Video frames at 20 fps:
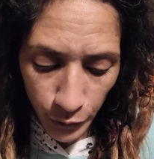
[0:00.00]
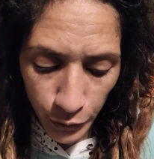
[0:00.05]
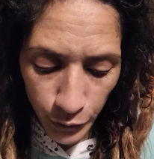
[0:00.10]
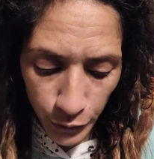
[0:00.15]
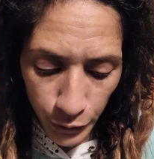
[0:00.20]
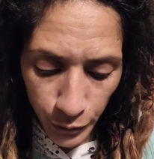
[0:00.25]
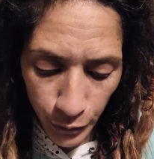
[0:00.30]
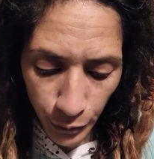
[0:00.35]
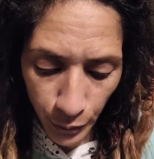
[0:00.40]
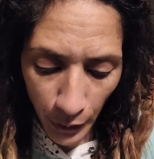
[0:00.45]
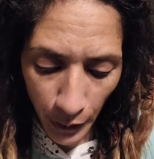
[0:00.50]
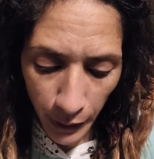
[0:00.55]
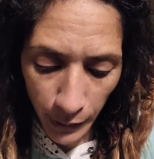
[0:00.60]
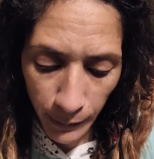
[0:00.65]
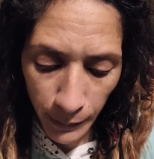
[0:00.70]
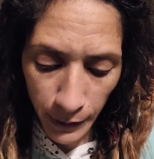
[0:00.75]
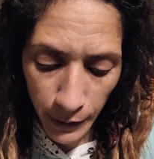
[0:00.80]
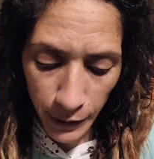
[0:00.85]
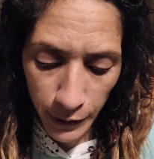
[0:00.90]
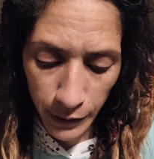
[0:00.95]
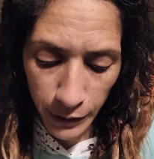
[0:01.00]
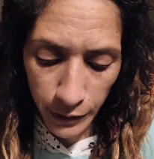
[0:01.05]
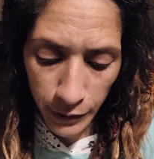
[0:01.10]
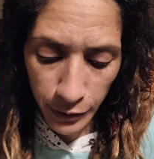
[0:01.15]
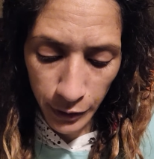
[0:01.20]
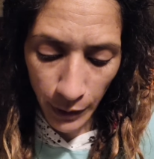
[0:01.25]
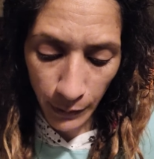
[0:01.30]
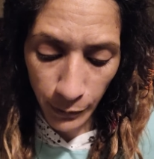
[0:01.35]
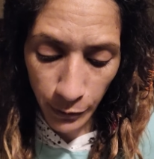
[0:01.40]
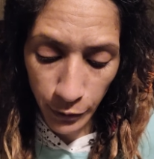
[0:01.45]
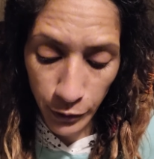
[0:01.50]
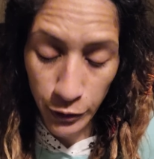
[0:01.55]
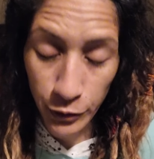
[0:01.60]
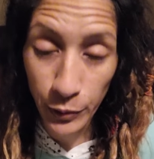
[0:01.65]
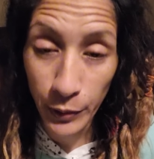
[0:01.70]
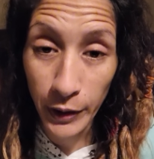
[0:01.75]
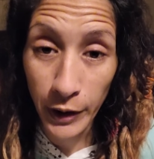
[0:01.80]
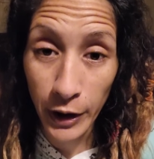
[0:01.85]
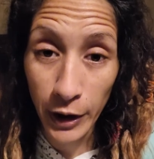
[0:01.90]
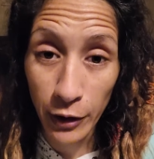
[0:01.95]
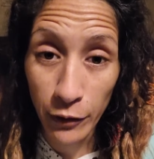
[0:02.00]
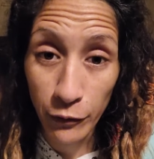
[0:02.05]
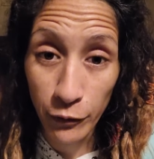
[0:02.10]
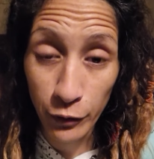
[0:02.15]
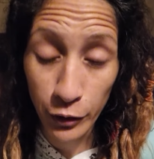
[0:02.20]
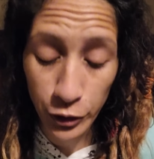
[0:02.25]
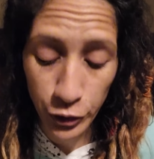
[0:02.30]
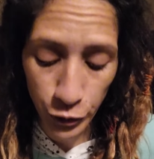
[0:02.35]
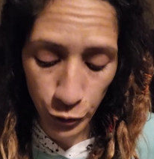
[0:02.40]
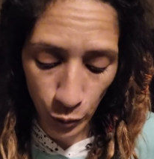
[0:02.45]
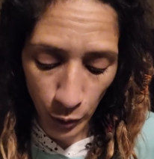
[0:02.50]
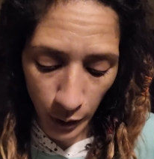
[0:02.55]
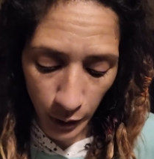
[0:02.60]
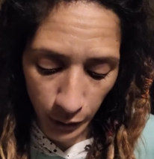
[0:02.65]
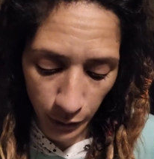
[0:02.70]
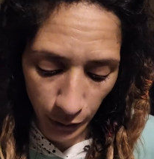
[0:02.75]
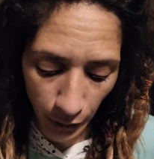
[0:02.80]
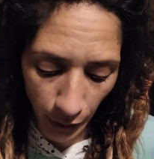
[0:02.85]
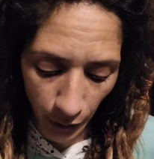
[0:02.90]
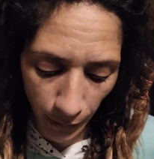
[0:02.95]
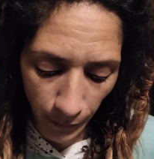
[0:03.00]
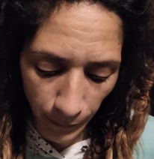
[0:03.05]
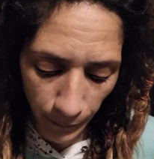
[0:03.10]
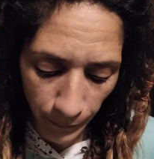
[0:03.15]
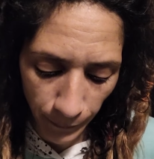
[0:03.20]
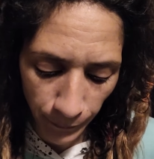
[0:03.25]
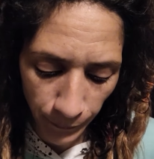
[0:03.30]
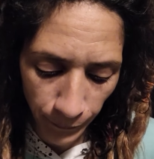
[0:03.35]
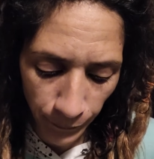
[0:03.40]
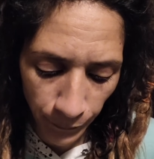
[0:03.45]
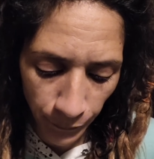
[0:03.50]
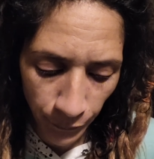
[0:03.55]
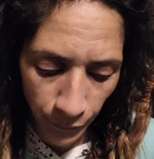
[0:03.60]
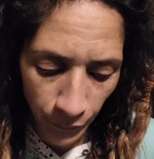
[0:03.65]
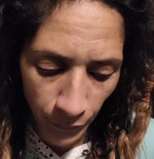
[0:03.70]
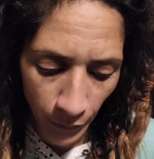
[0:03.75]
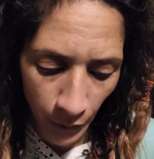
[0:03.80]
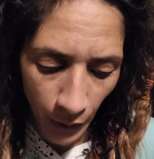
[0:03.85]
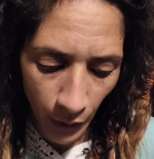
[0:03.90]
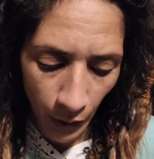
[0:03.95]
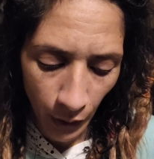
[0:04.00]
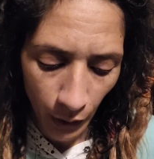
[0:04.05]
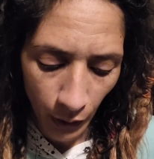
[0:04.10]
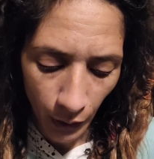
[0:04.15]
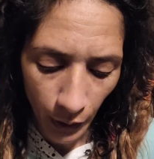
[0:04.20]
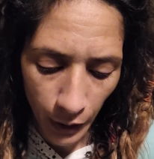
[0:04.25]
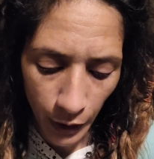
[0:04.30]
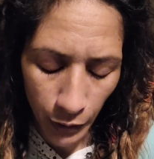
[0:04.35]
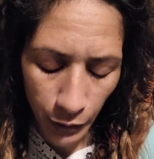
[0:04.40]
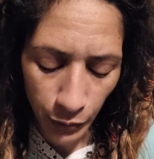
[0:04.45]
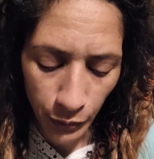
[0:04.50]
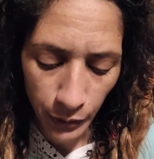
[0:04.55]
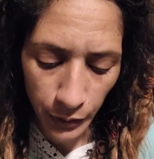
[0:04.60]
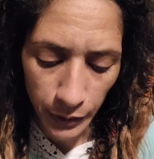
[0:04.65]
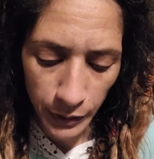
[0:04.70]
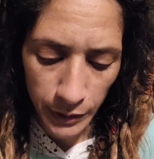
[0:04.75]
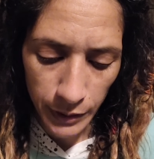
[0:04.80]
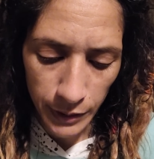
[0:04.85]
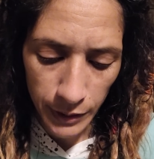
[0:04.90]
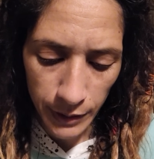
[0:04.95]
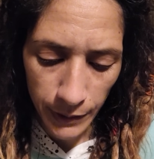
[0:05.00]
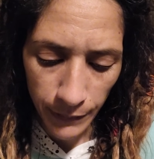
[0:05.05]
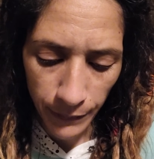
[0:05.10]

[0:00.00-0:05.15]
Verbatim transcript: Deuteronomy chapter 28, verse 1, okay? And it reads,